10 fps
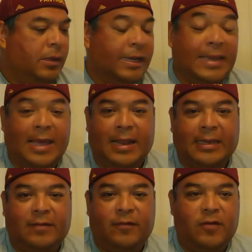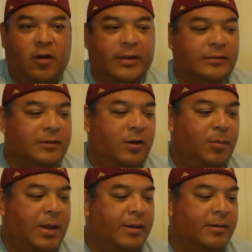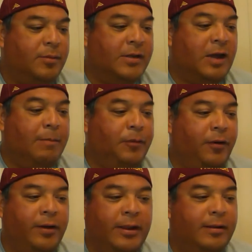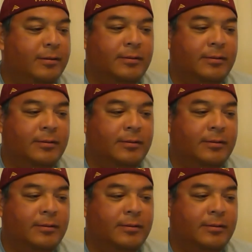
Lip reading: Again, like if you notice, my top 30,